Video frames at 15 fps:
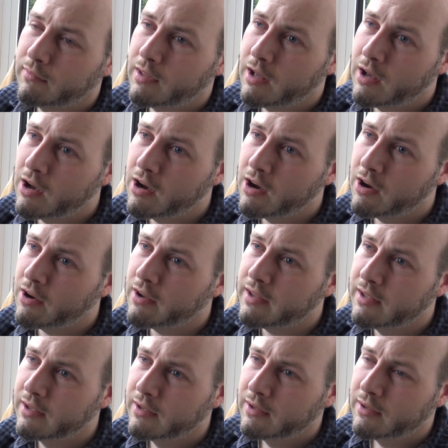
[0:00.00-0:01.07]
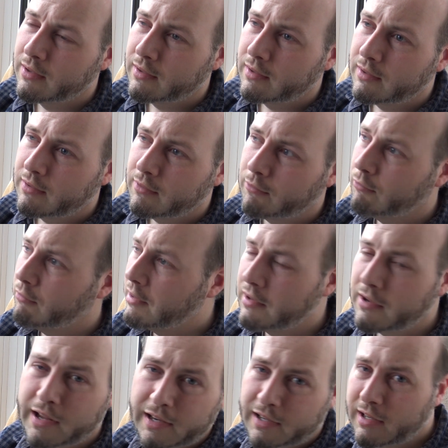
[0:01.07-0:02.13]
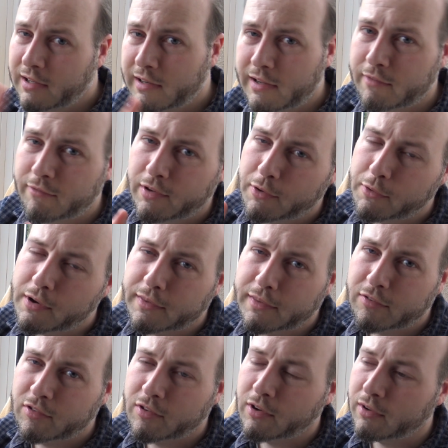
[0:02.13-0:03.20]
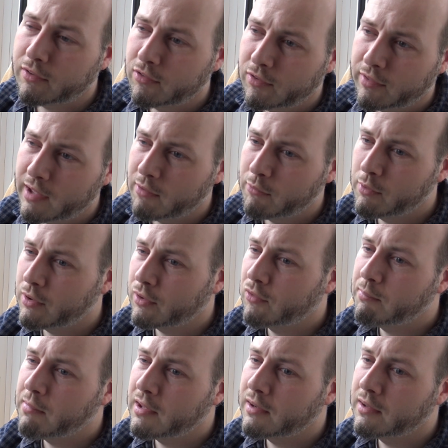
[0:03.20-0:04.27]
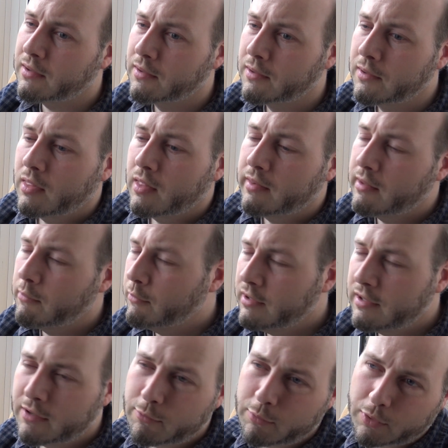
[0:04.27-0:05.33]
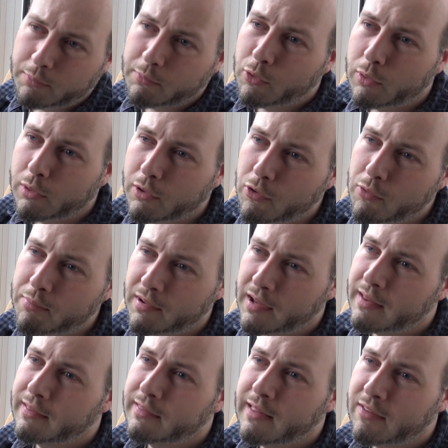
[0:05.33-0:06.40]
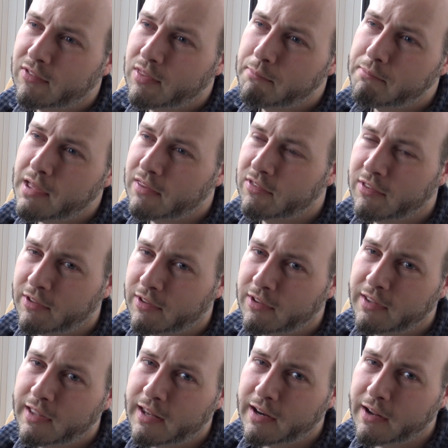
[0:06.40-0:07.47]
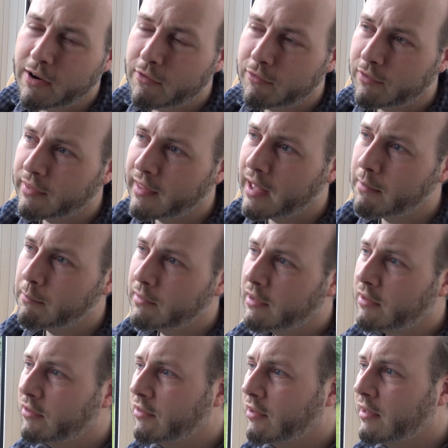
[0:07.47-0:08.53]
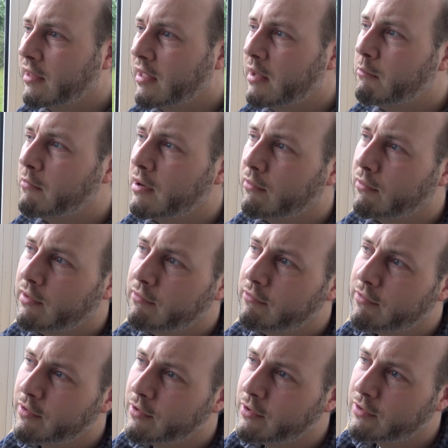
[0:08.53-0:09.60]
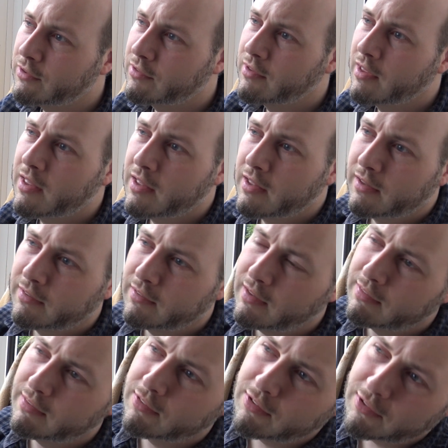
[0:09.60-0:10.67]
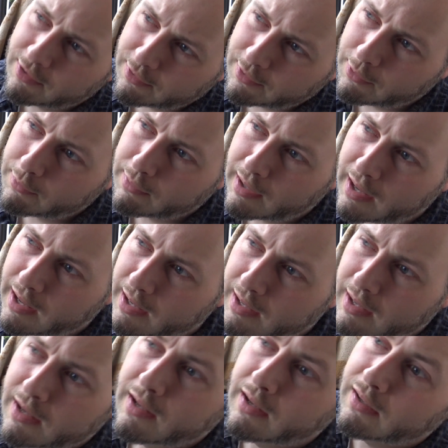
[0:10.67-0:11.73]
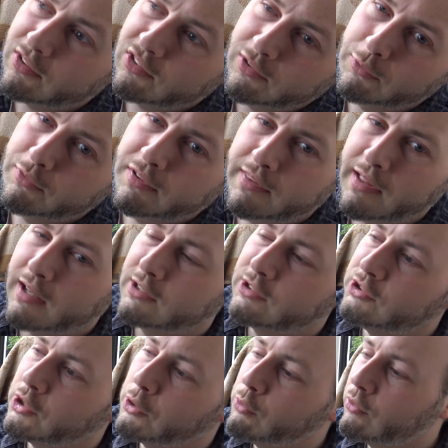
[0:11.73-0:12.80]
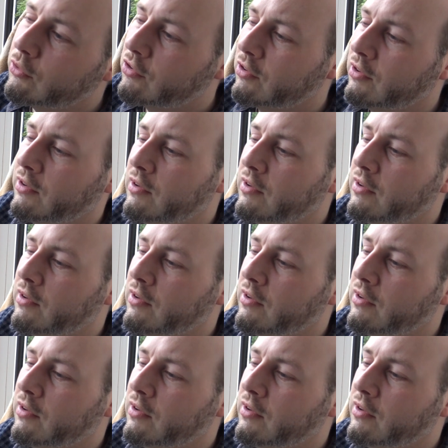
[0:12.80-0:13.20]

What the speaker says: high when I had a clear view either side. So that worked better. And then we did one more loop, and that's the best I could get it after that because I came round in first. Did the turn okay. I still did that jolt